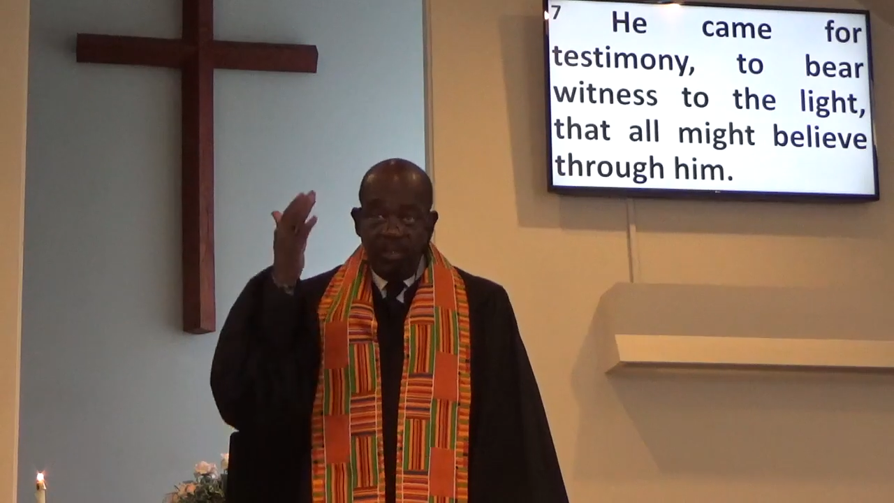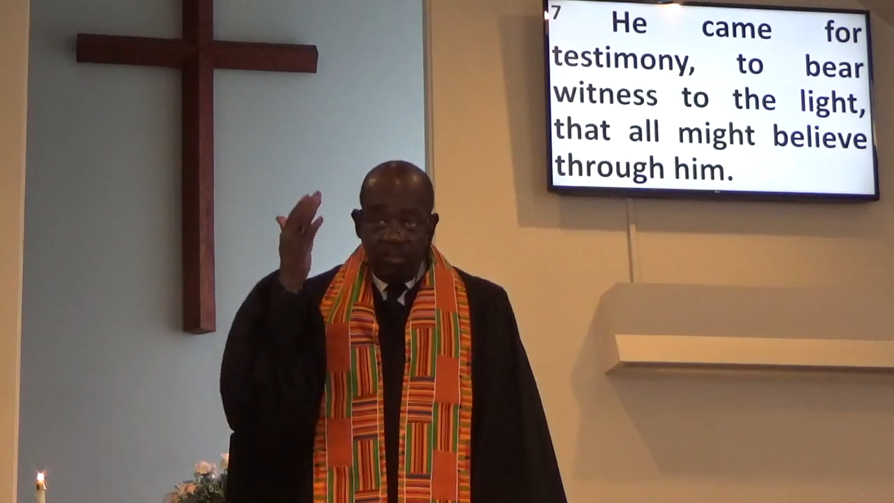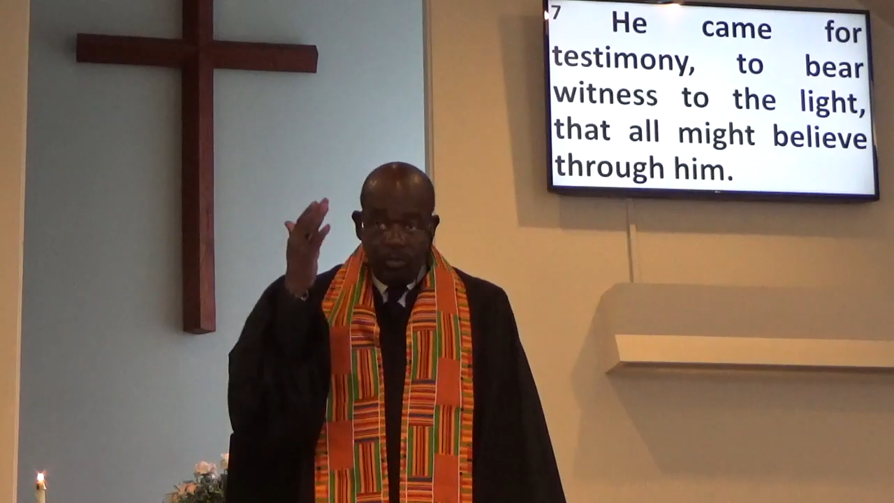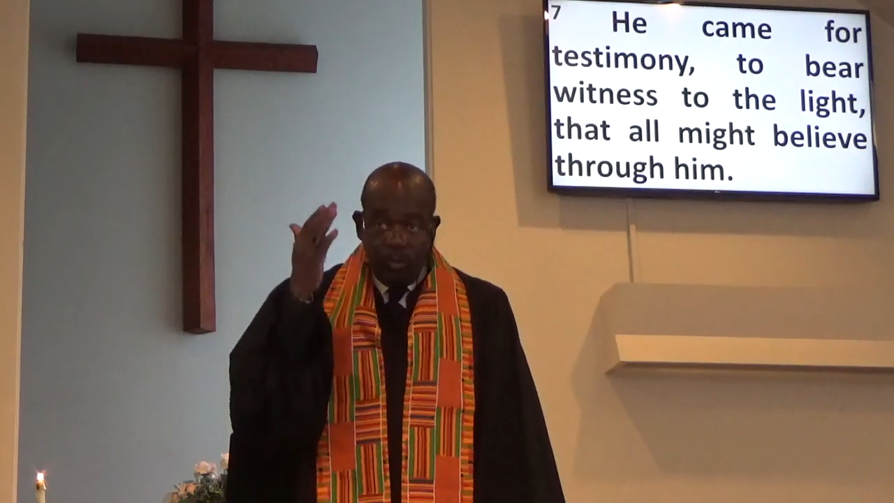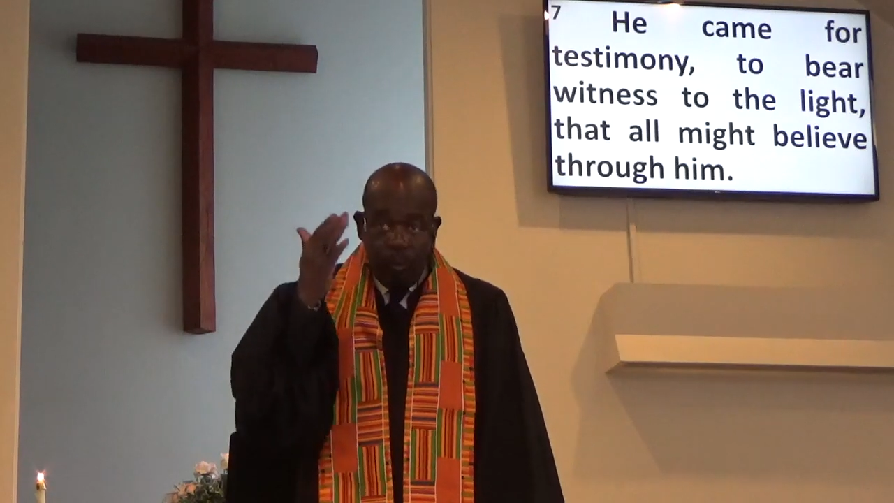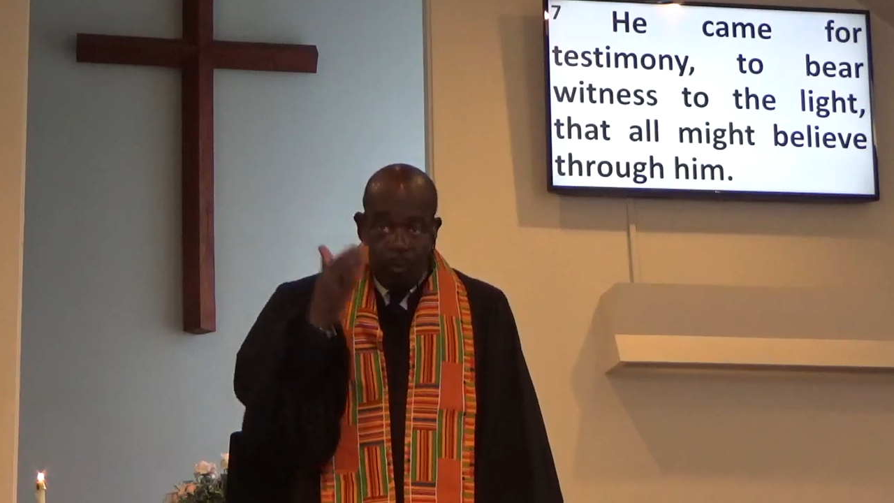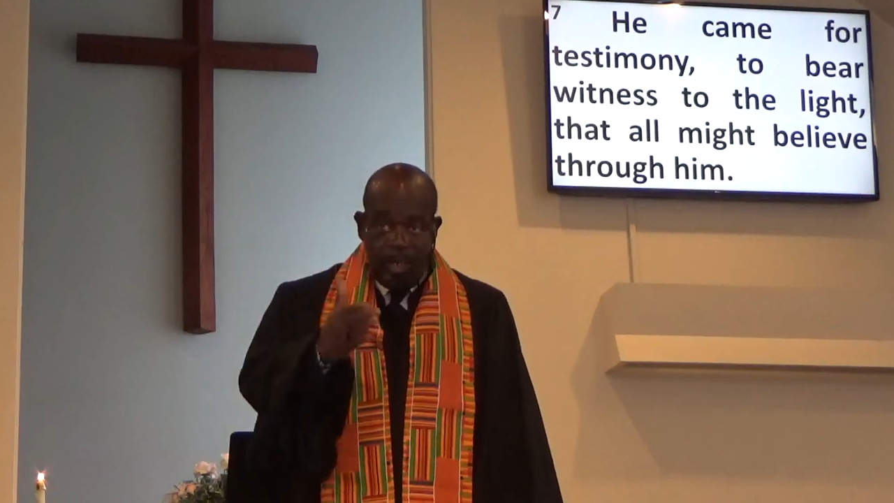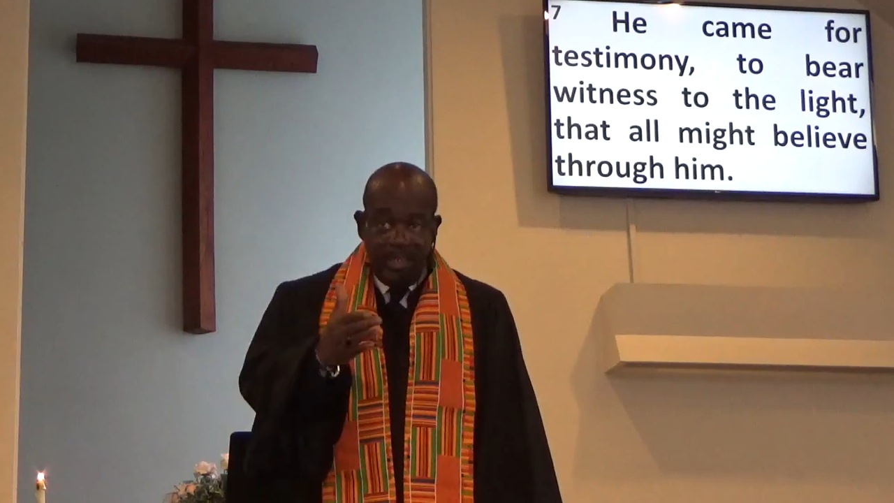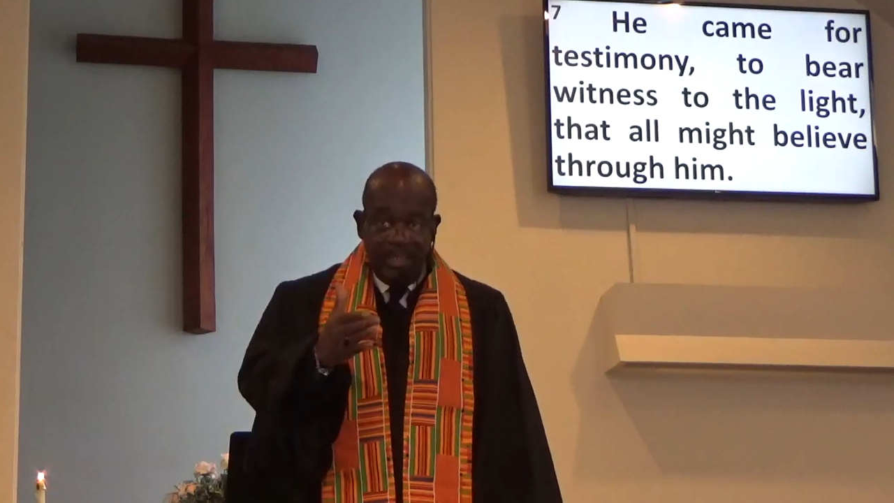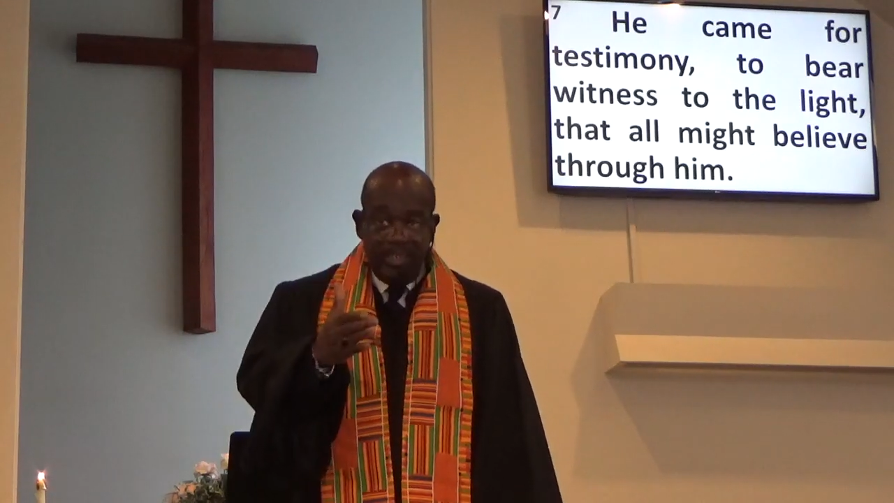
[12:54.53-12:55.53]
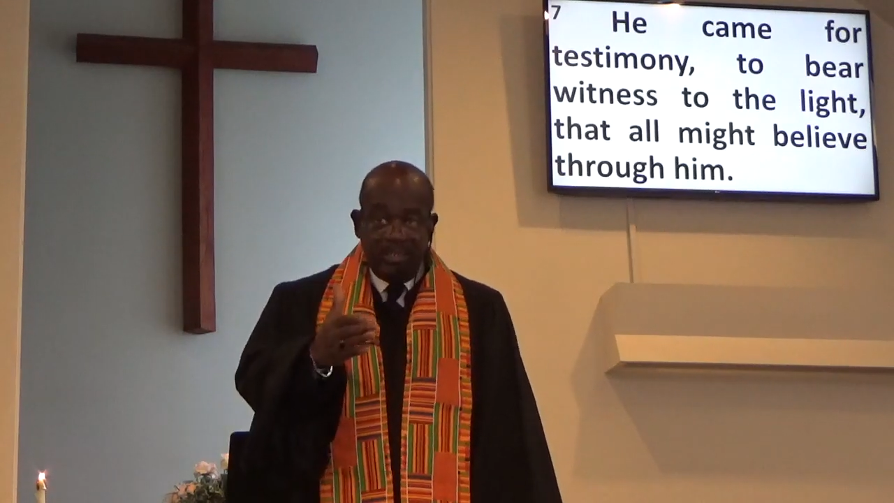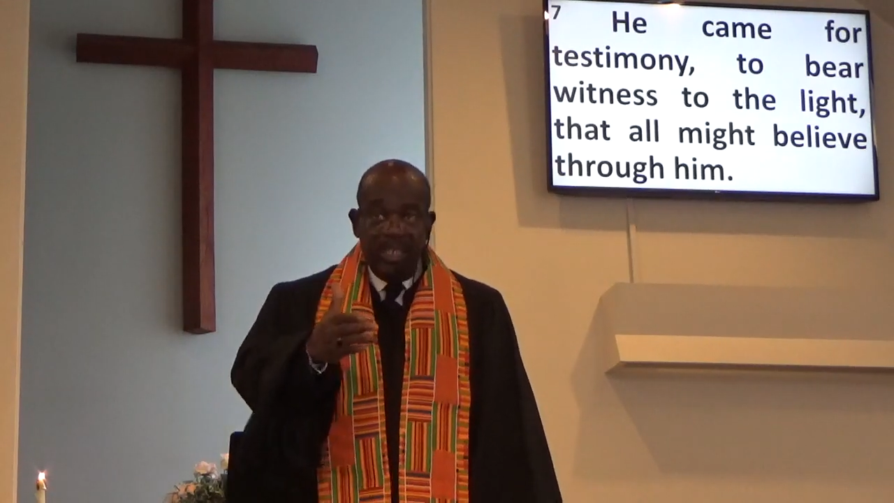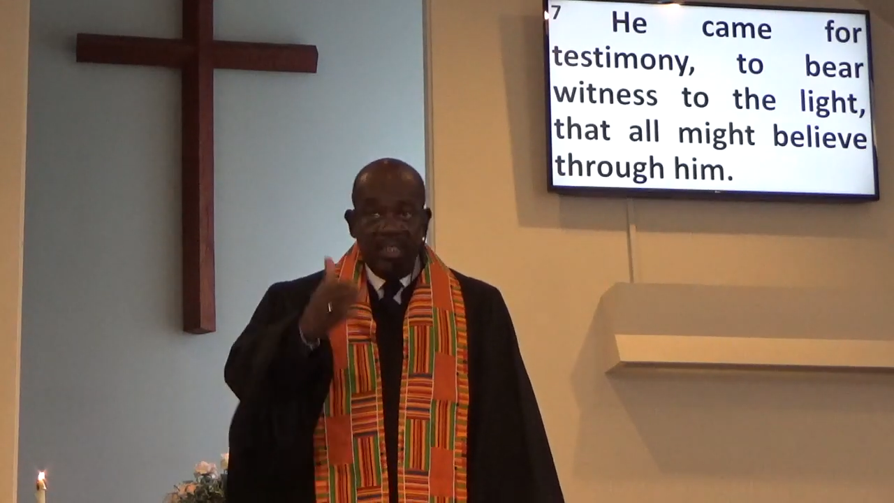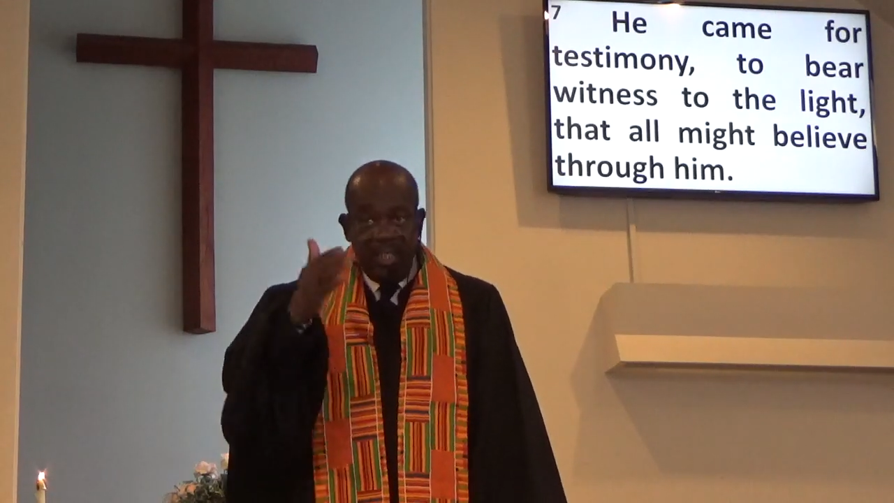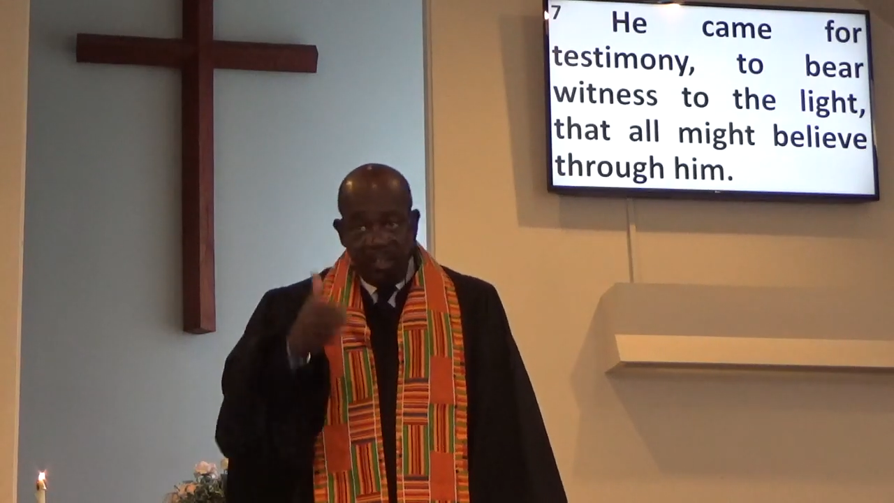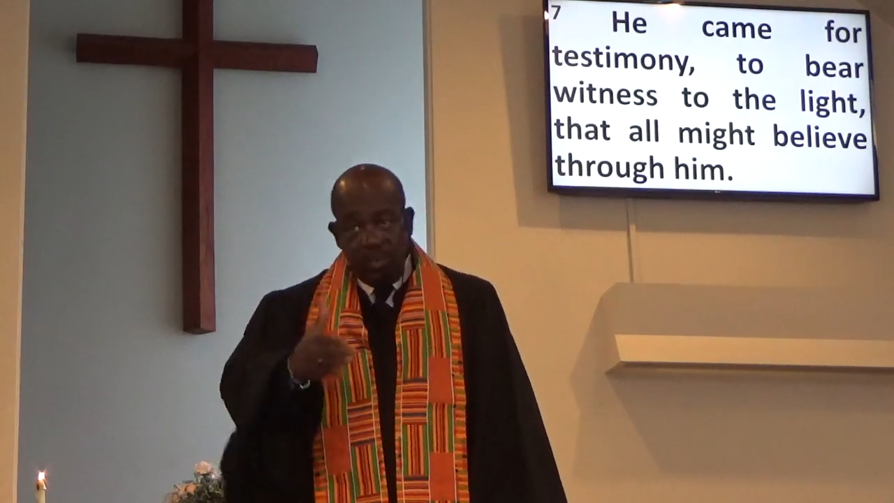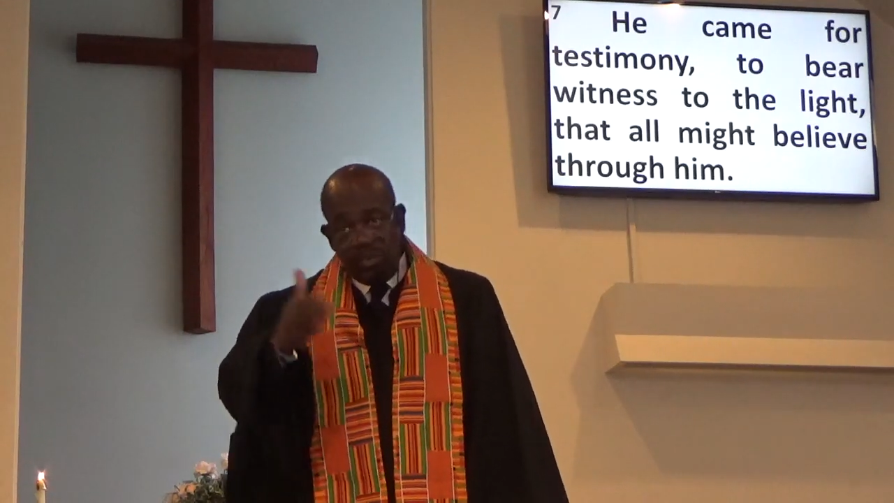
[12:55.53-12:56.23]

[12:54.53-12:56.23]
through the witness that you